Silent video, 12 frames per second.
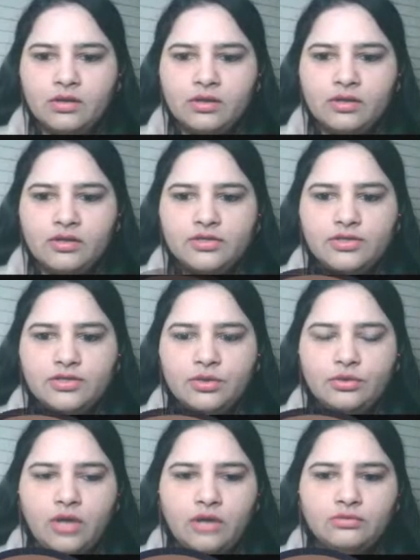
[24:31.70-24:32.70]
There is
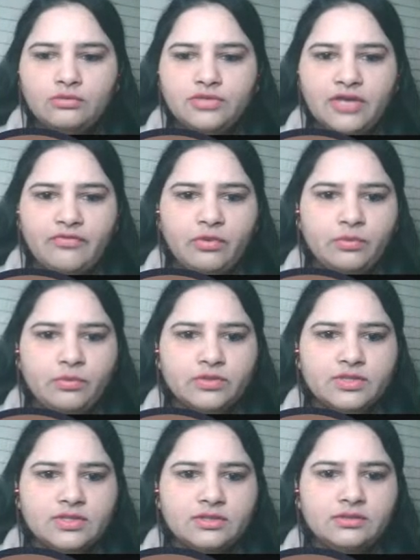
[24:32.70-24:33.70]
no doubt every
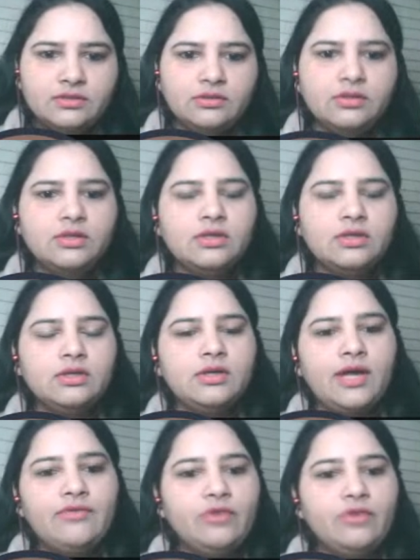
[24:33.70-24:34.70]
person
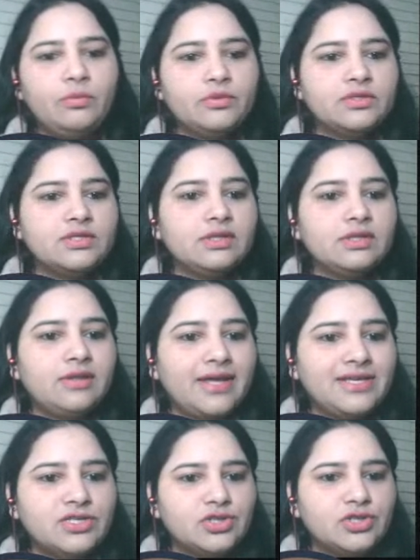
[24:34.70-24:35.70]

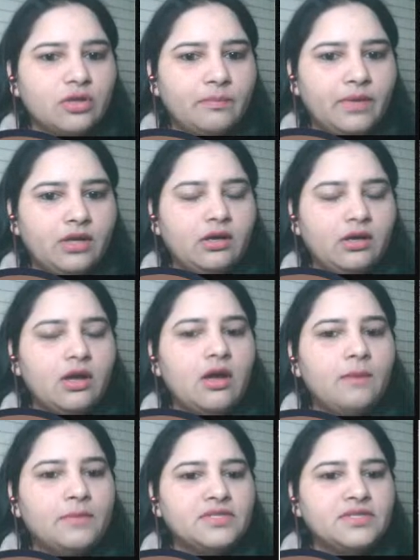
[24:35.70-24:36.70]
likes shopping,
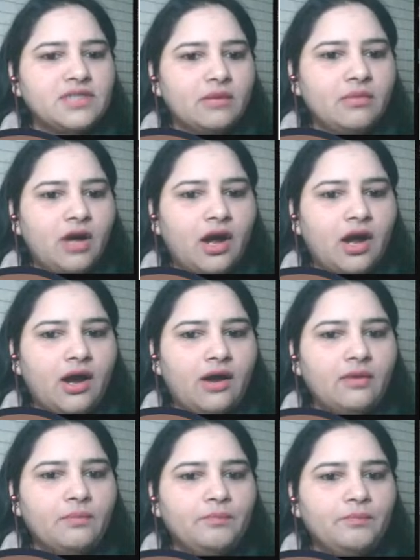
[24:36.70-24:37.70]
but some
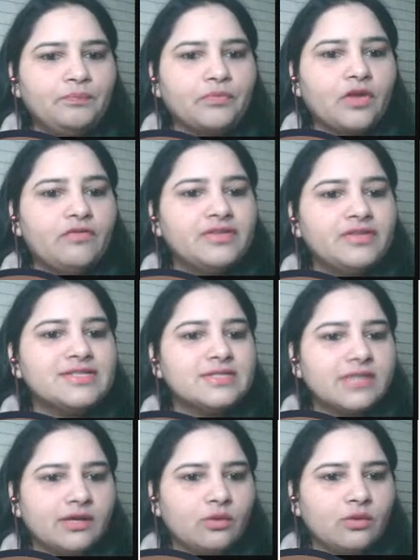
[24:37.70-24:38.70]
are
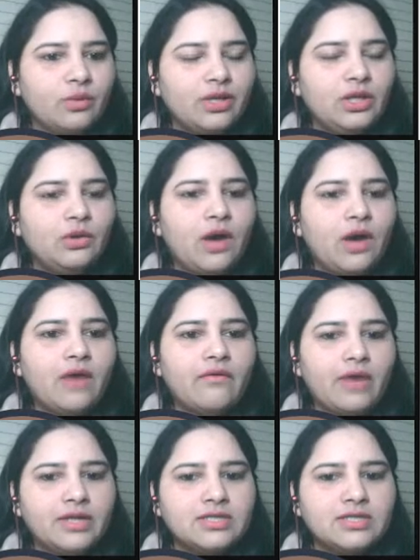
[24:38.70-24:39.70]
visiting. When you
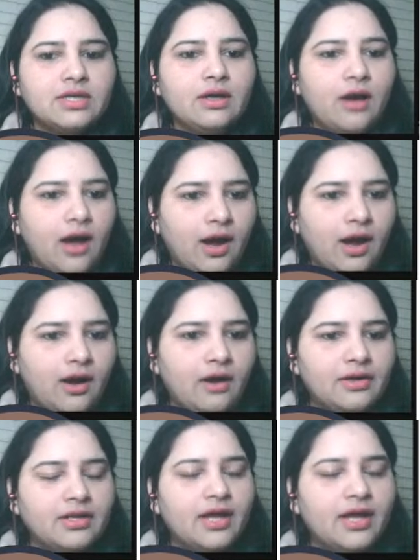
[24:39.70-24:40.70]
are writing
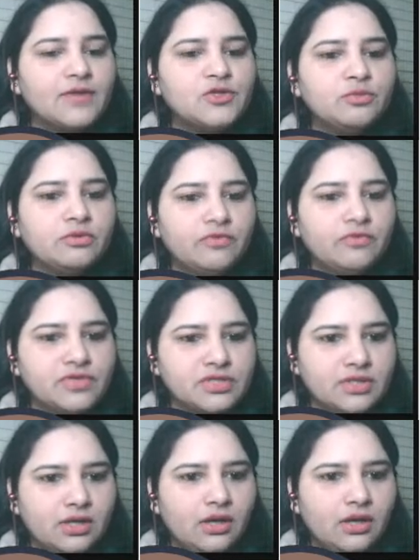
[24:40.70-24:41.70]
are, it has to be
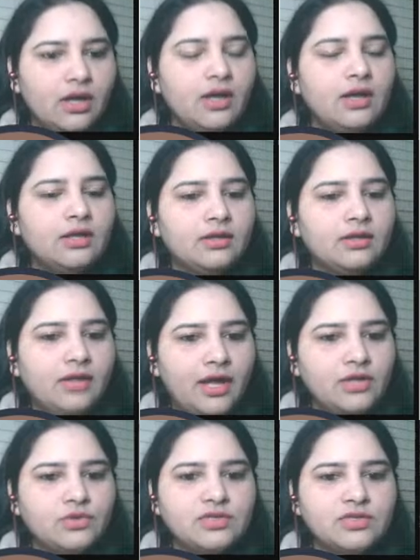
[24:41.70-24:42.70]
visiting
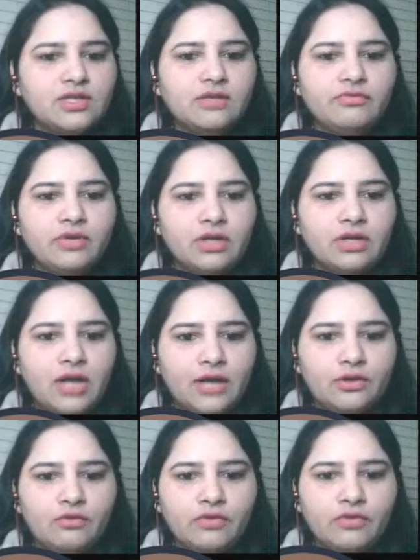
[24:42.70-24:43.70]
there to see different
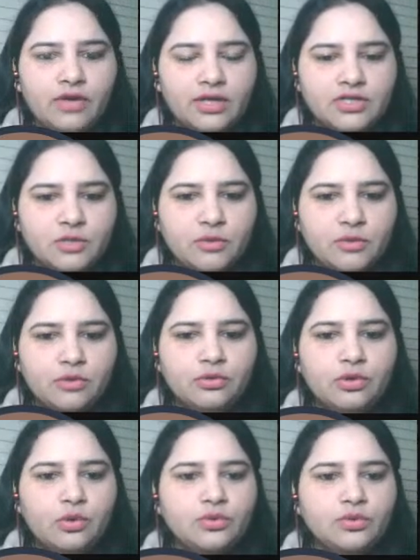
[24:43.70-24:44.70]
kind of variety
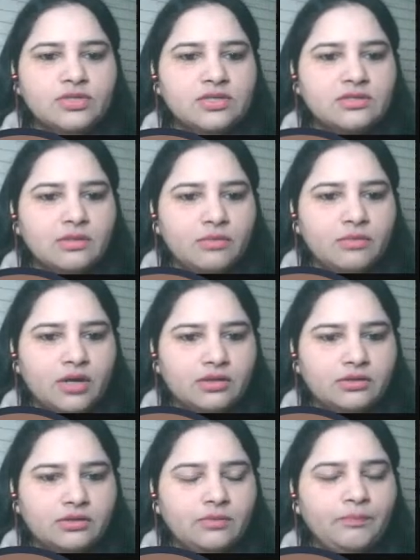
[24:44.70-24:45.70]
about clothes and some
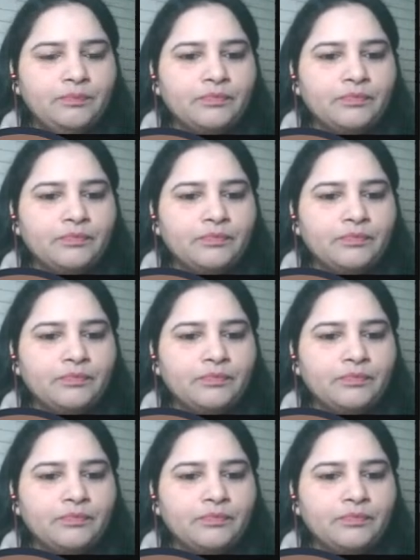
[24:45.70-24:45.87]
other.